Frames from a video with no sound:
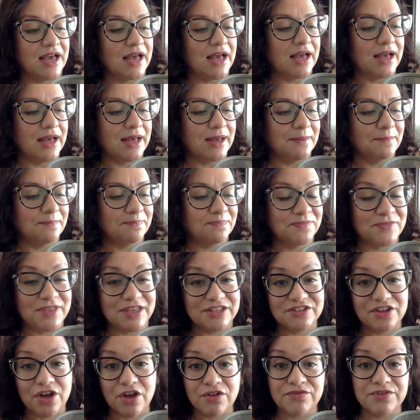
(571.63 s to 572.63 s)

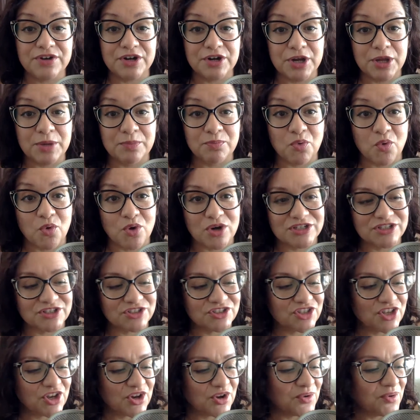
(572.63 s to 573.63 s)
That's all very
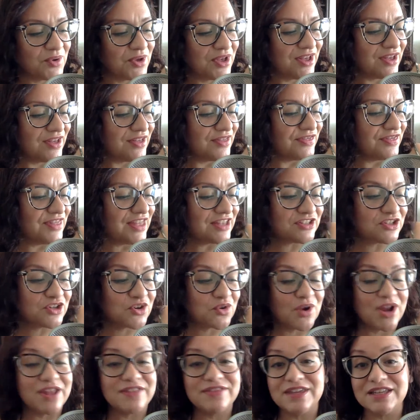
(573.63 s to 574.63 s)
important. So that's a
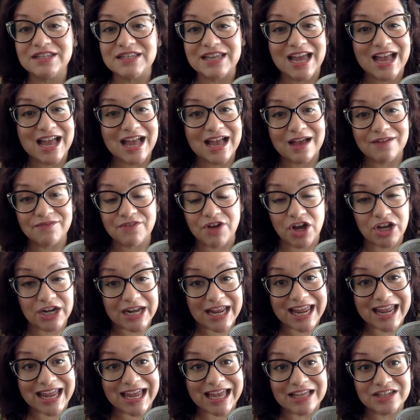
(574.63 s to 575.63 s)
great thing to have on
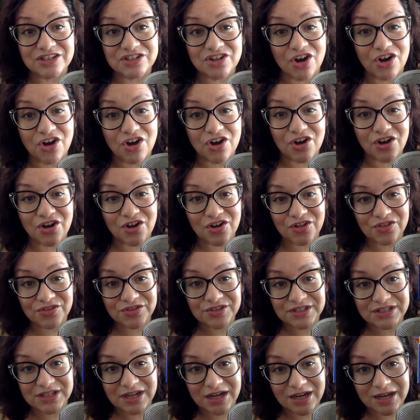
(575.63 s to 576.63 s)
hand all
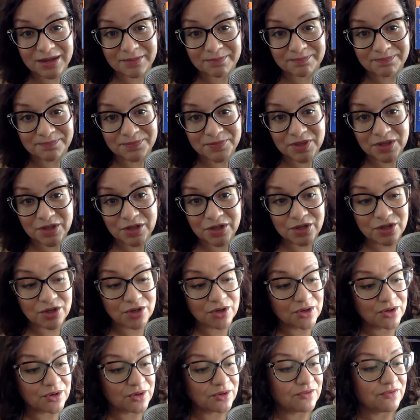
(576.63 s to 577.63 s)
the time.
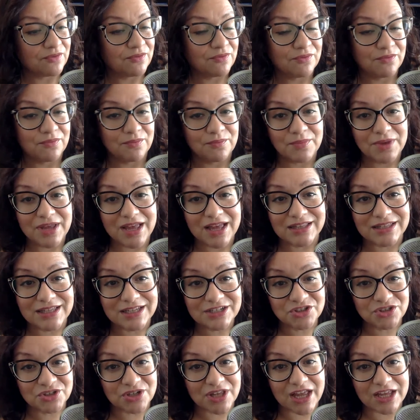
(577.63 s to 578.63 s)

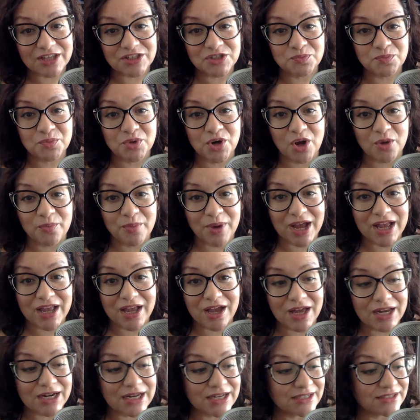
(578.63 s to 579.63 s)
Electrolytes,
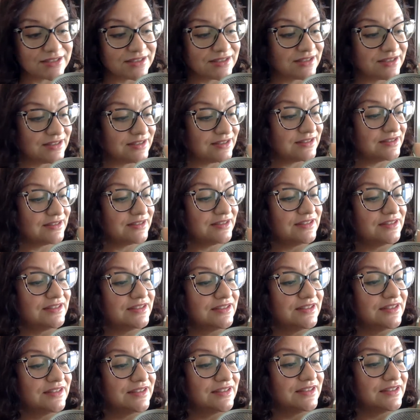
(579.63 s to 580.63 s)
probiotics,
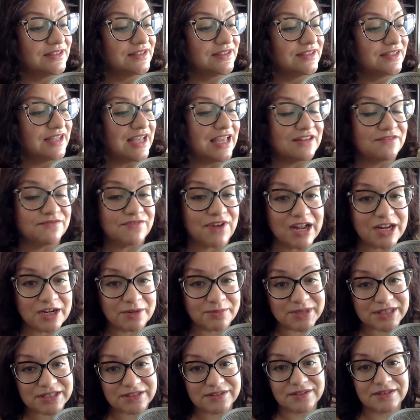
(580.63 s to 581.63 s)
and
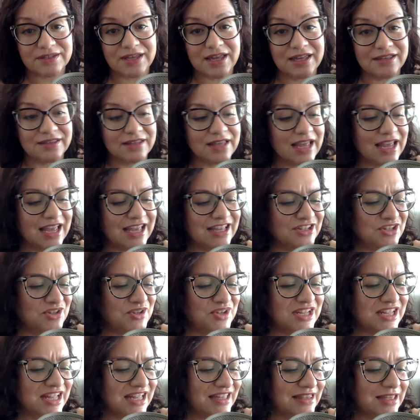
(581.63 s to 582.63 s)
vitamins. And you
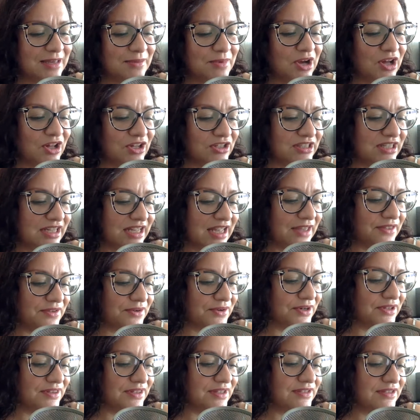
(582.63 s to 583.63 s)
can get them all
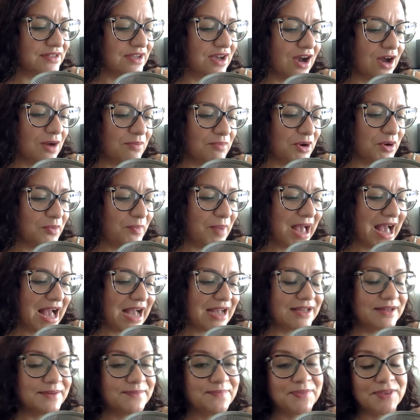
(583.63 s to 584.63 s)
together in this combo
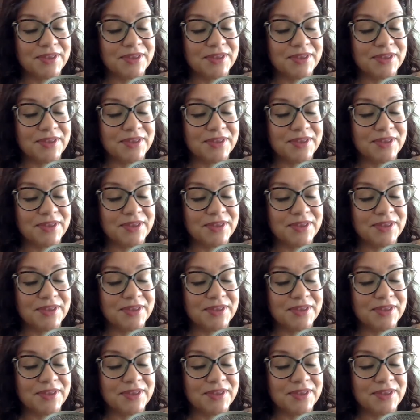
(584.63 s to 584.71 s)
pack.